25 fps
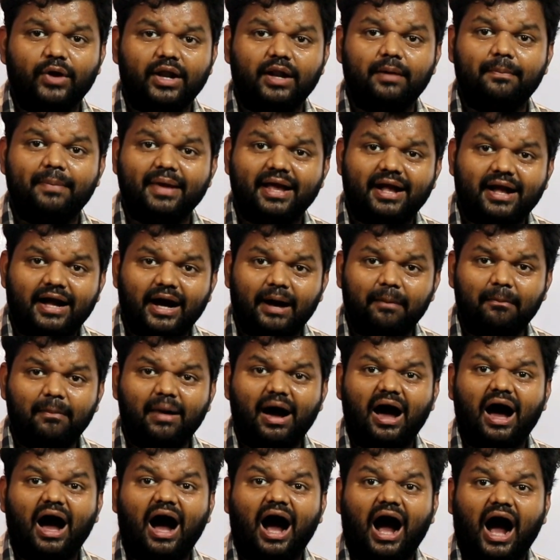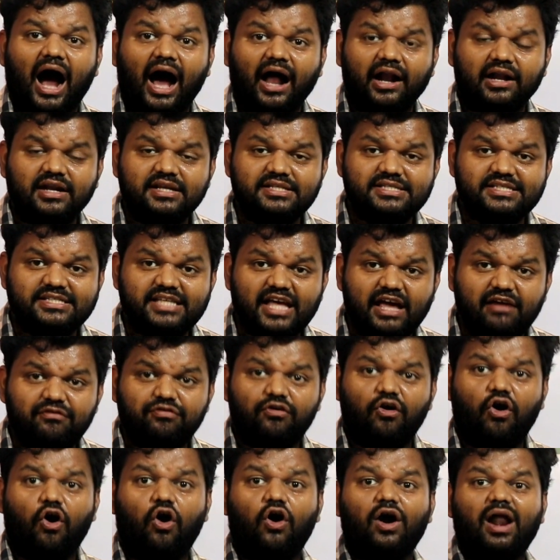become
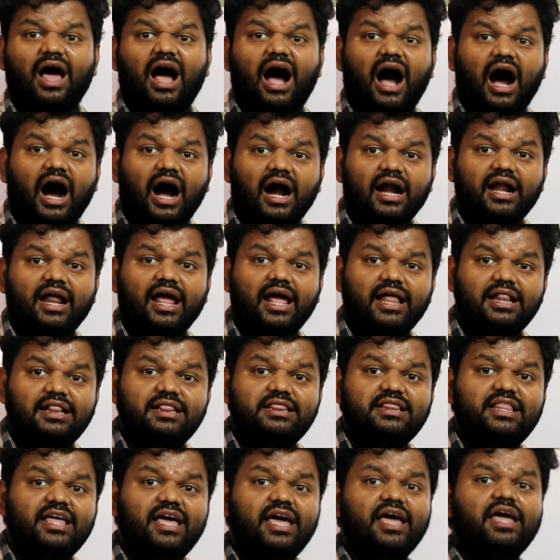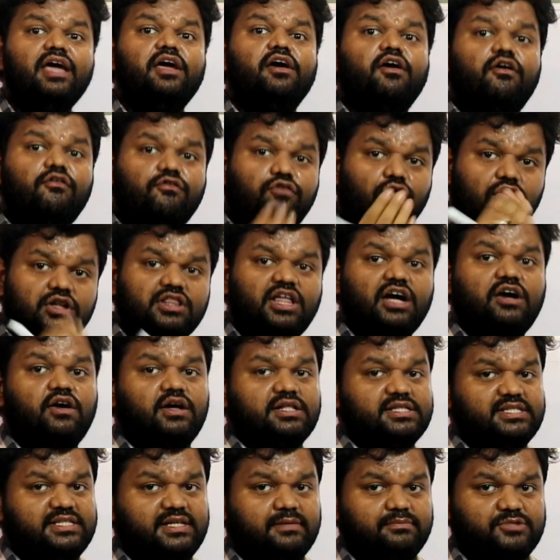unsafe or unhealthy for the
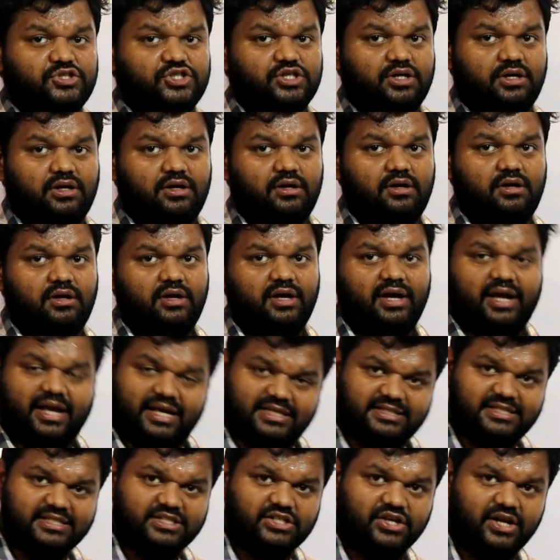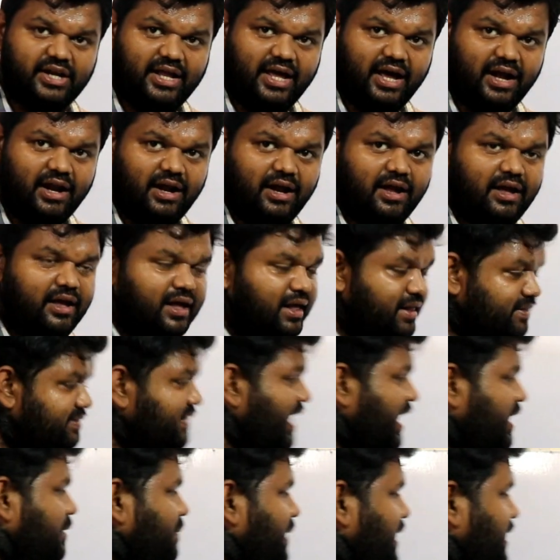consumption. Is it clear?
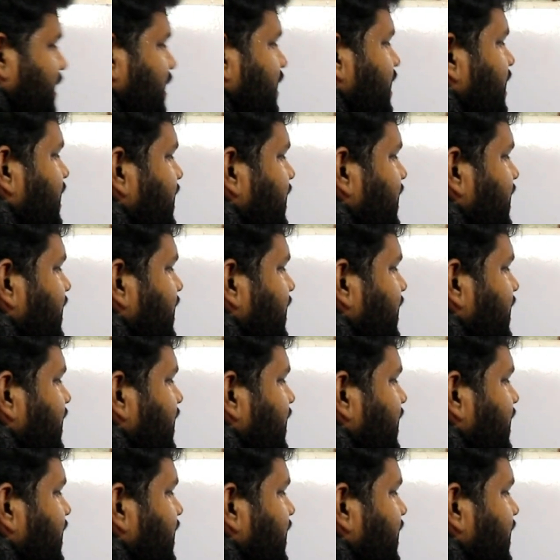That means